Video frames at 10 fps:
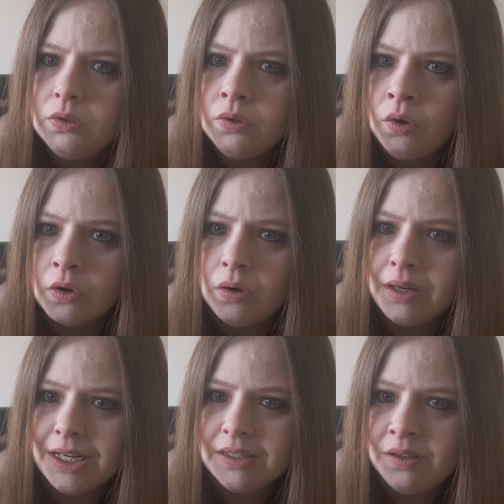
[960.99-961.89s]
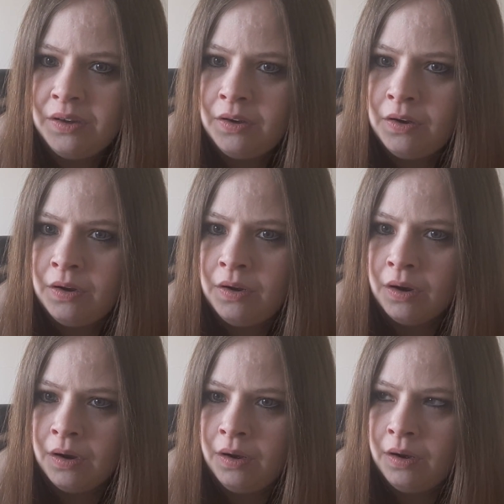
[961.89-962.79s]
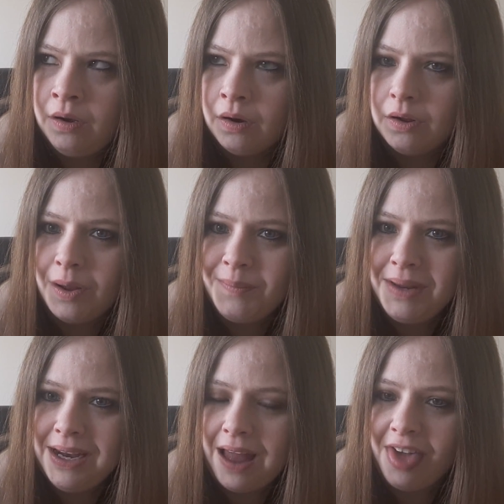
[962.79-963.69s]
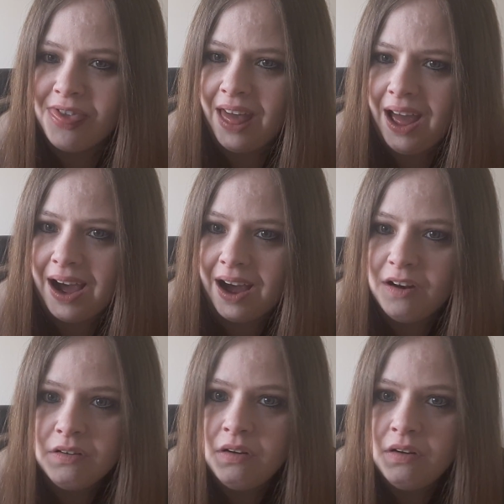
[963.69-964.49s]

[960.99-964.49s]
you took it to mean that?